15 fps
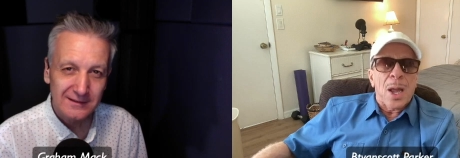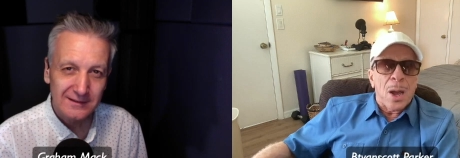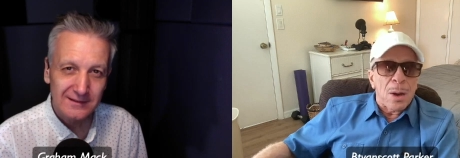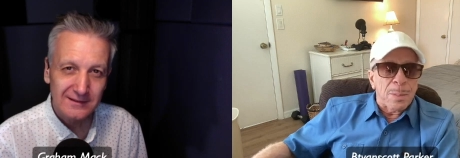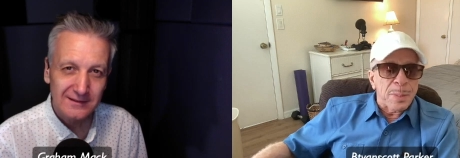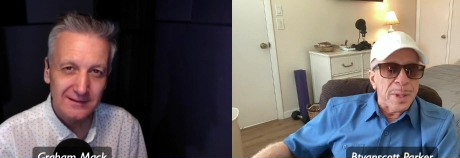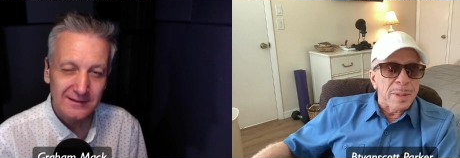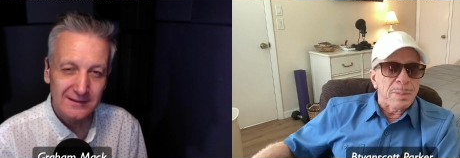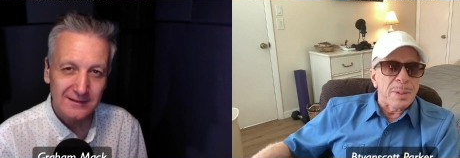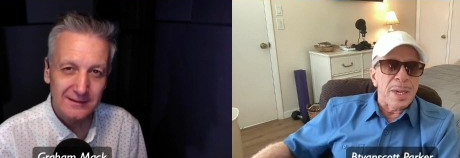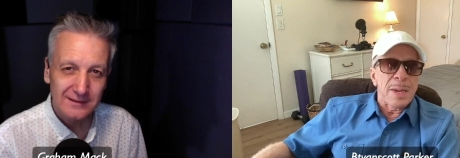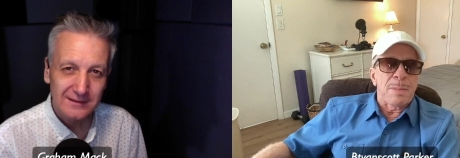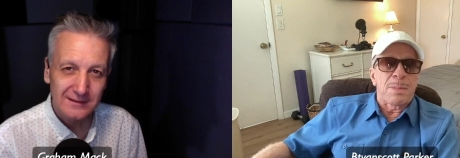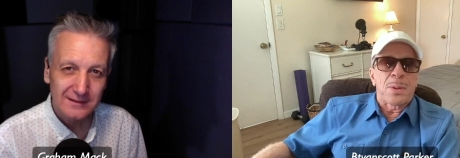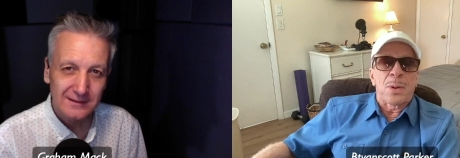Speaker 1: helping
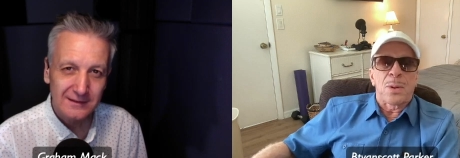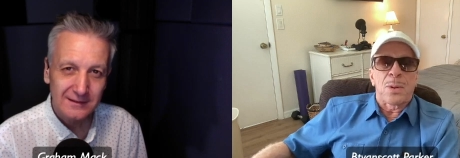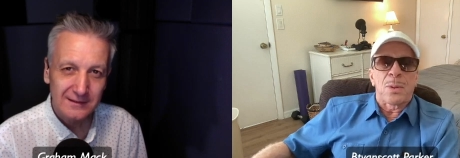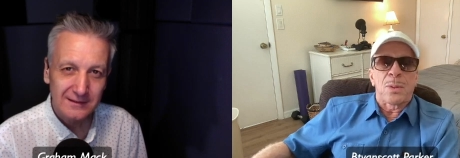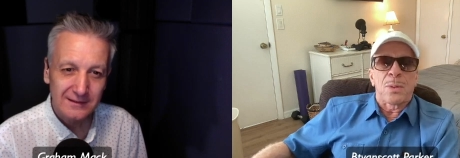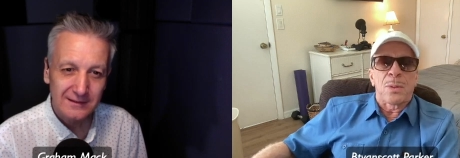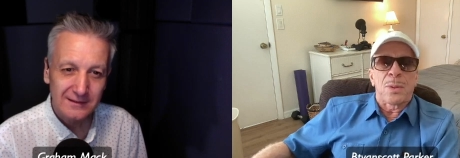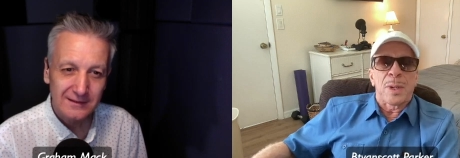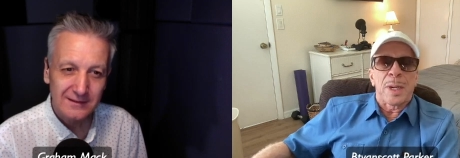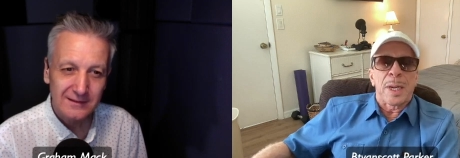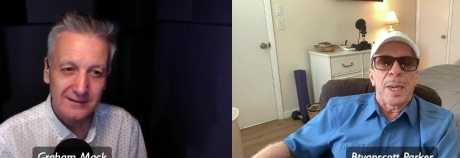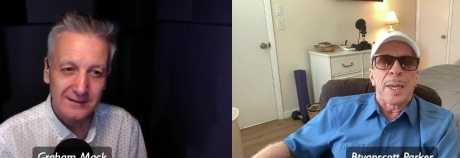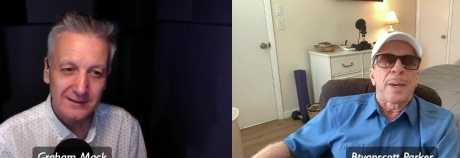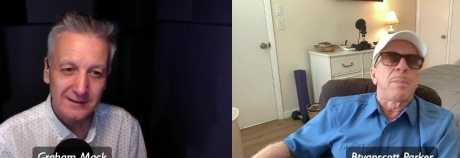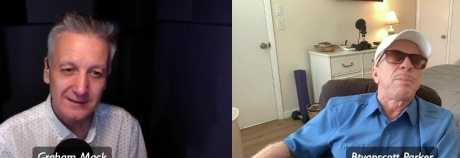people
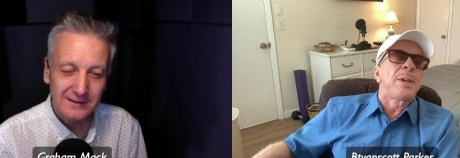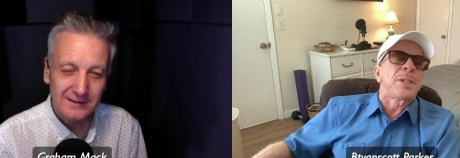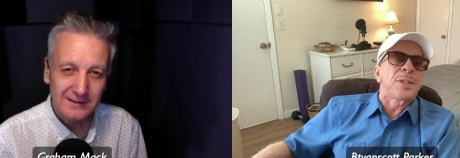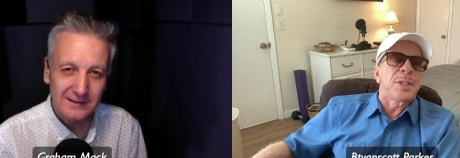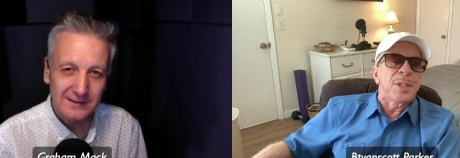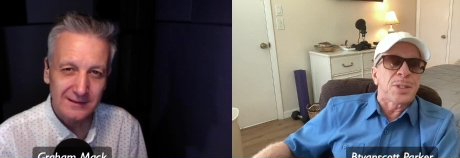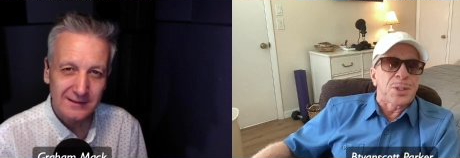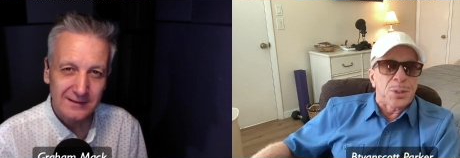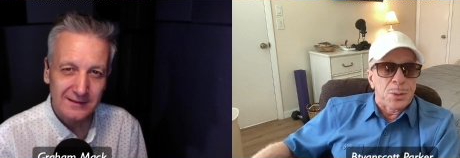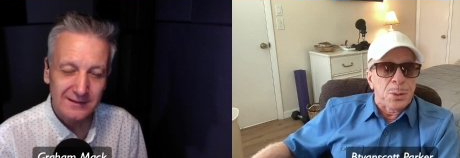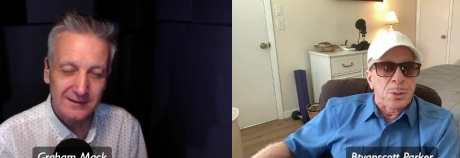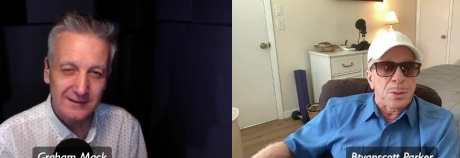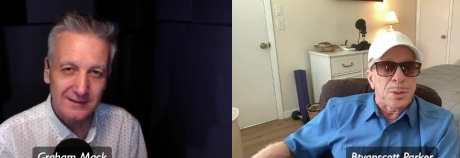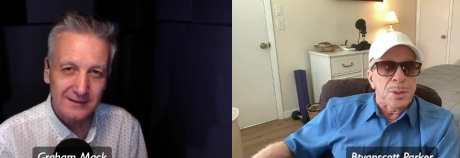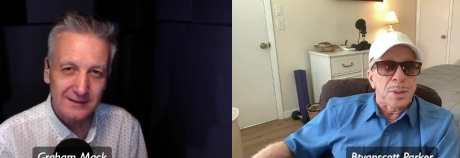in a business
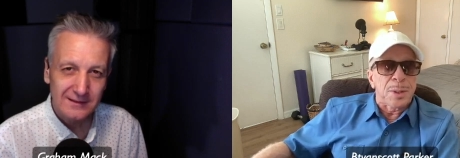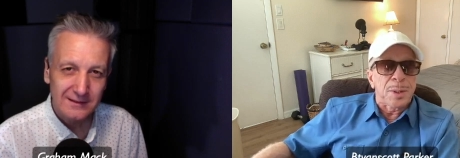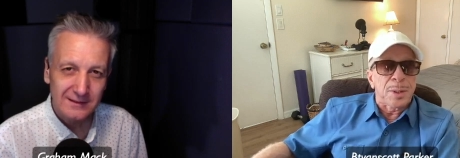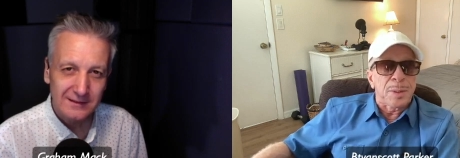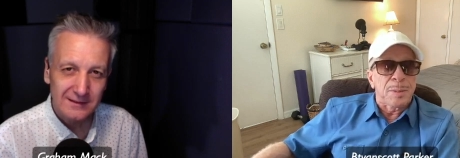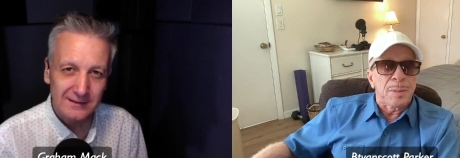suit,